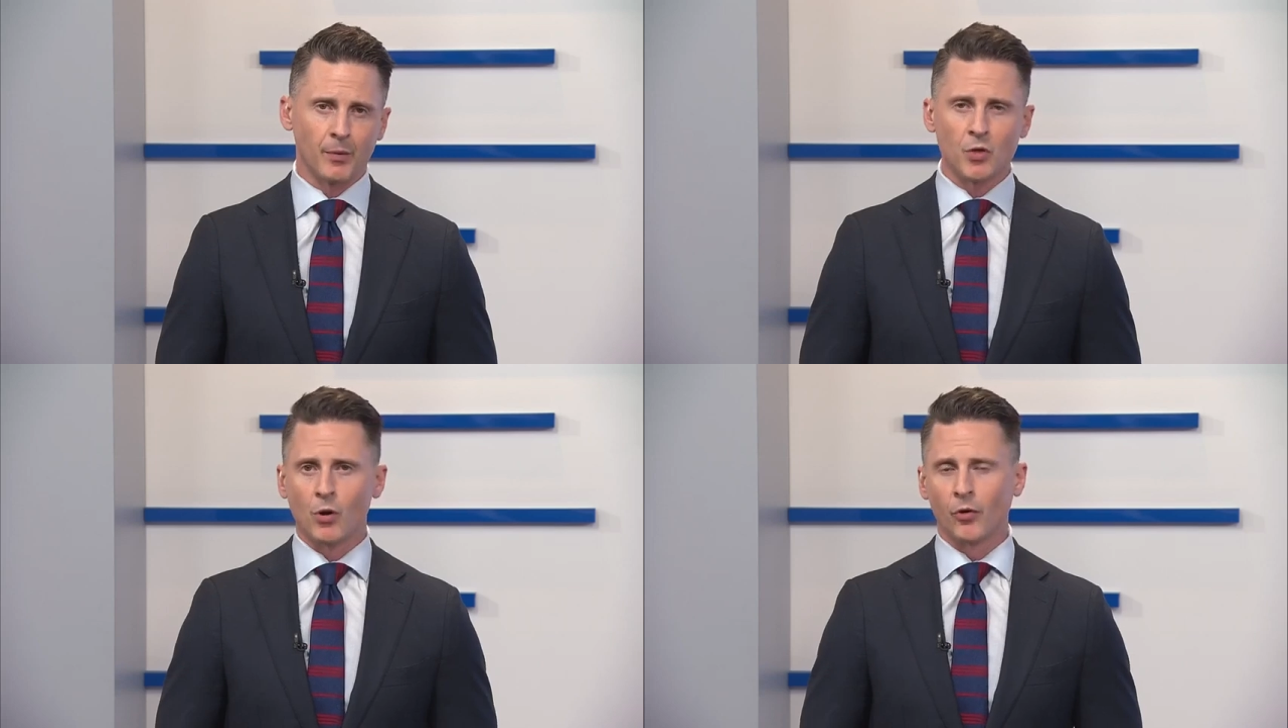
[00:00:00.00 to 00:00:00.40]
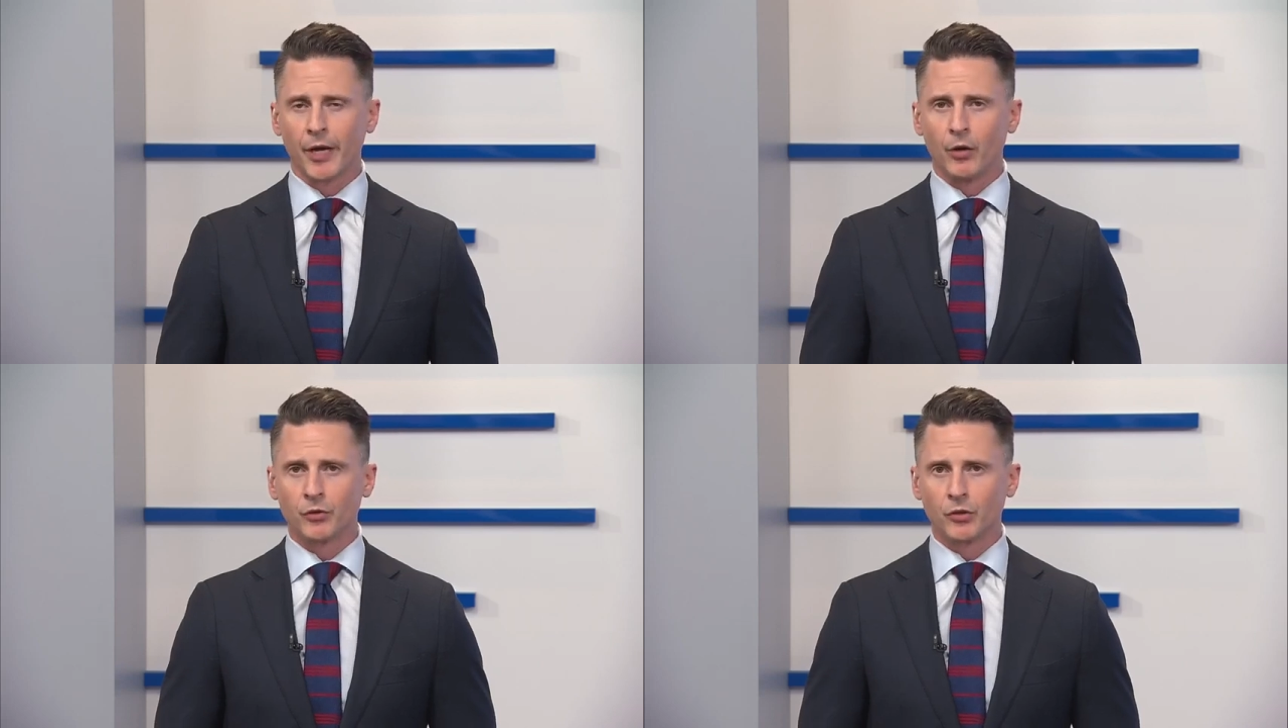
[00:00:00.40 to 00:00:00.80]

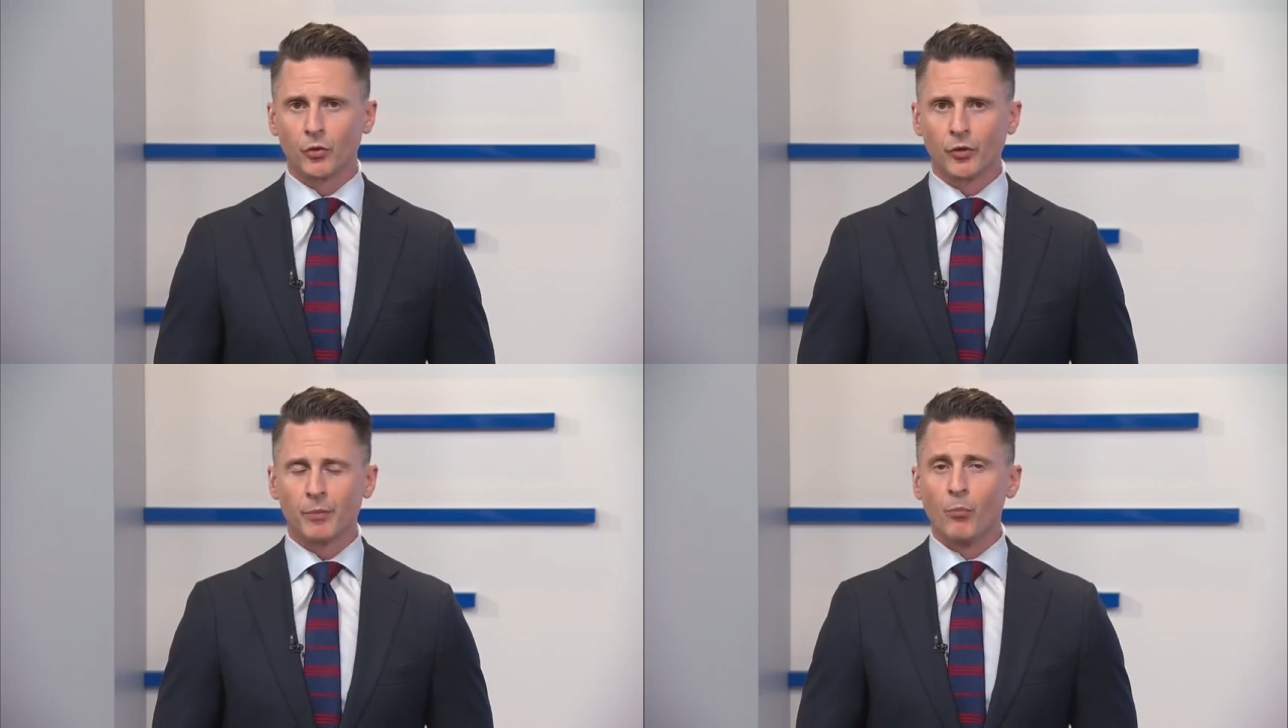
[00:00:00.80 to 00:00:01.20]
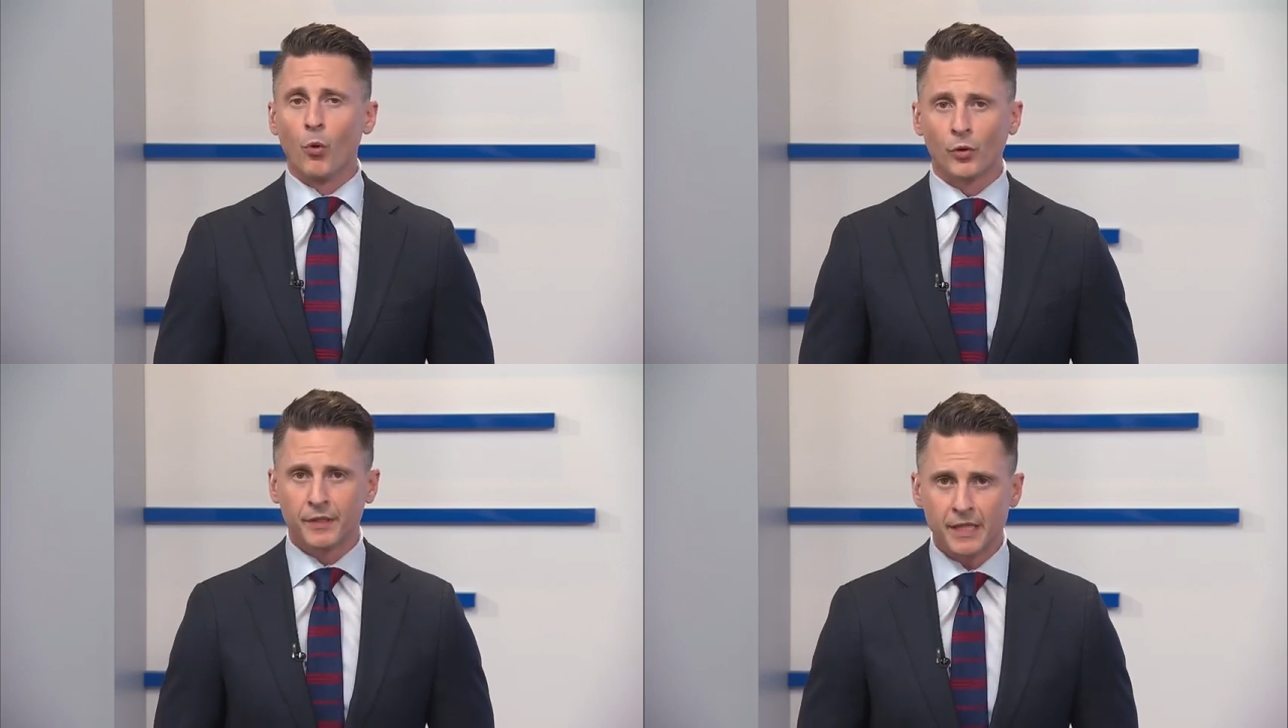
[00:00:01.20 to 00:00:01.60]
WRAL is learning
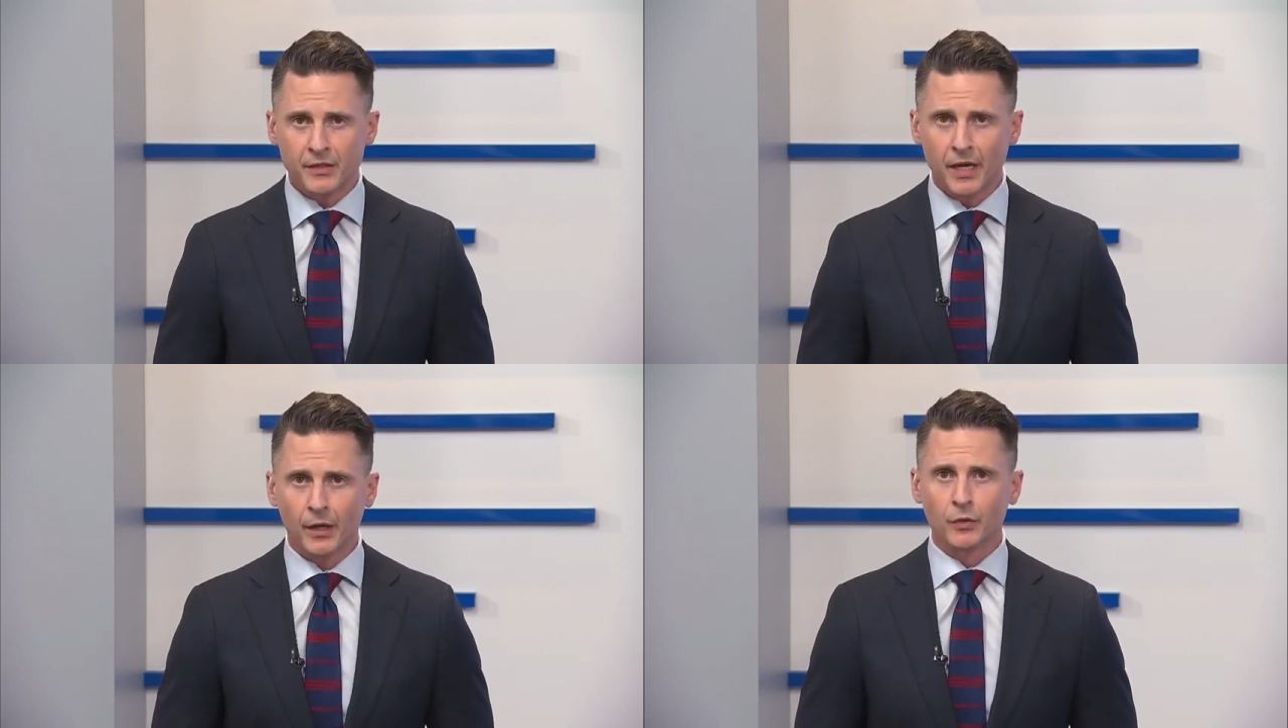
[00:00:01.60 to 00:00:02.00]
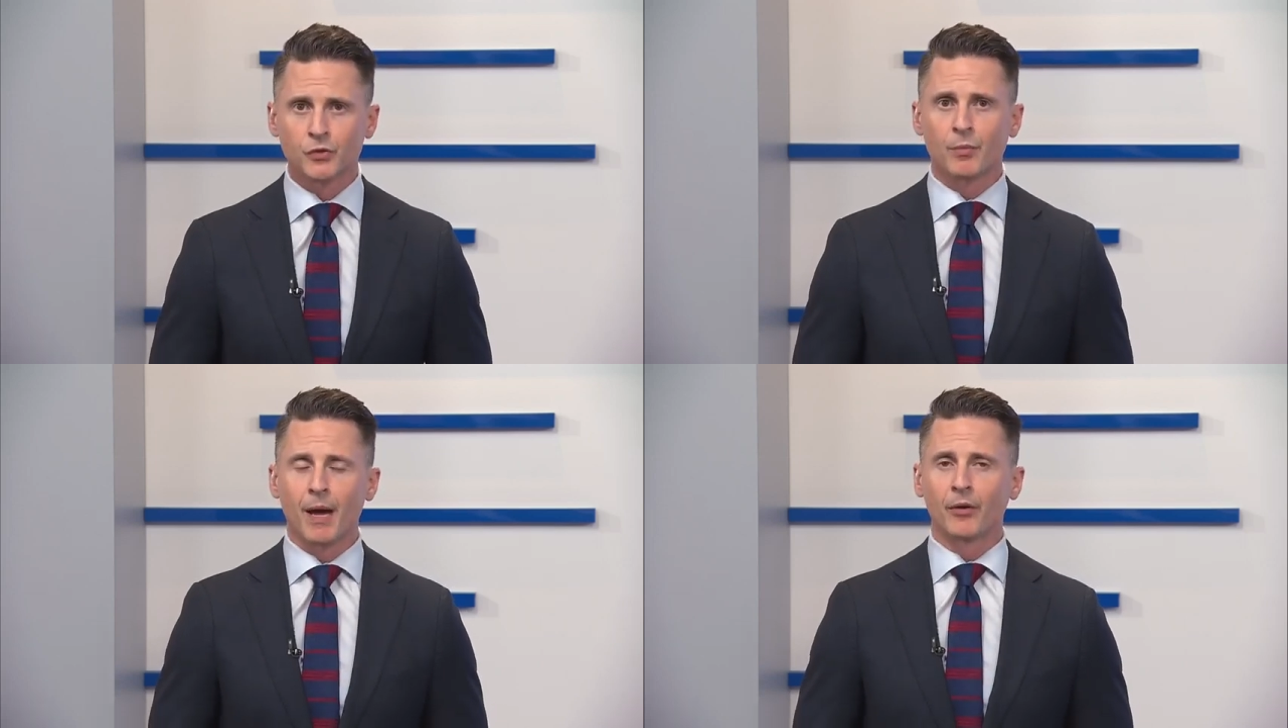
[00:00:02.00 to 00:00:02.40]
more
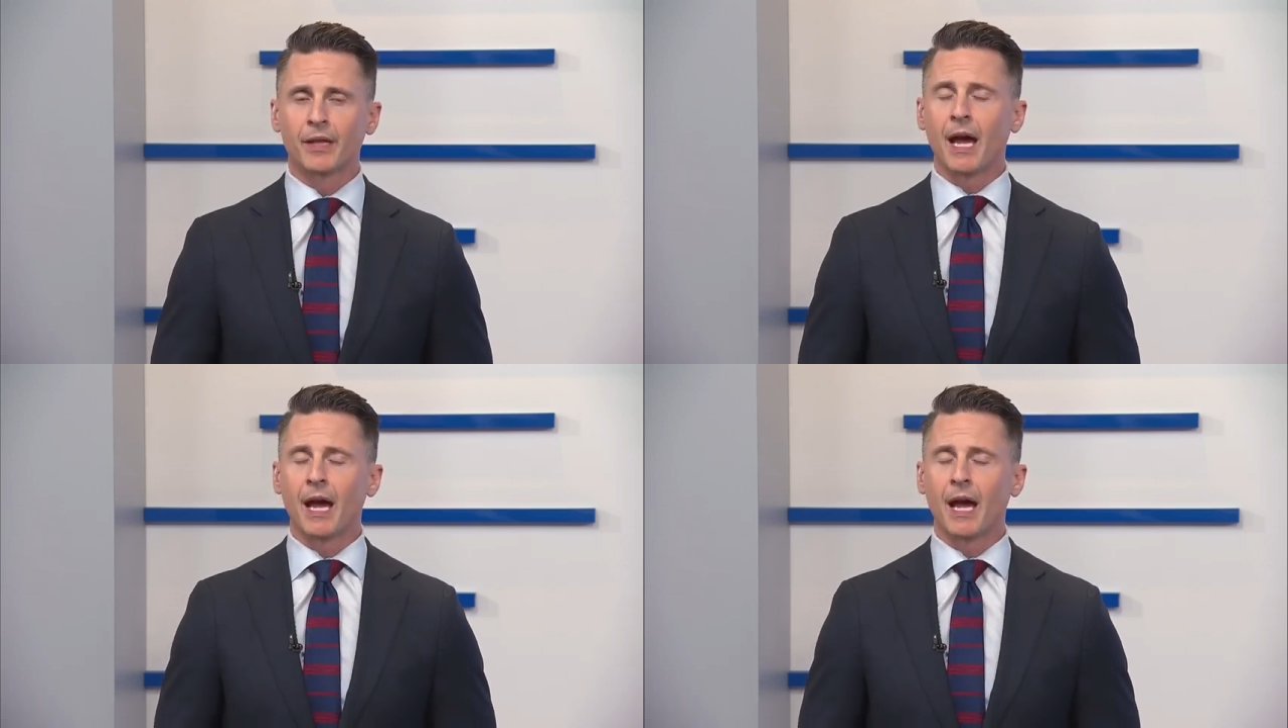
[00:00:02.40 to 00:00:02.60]
details about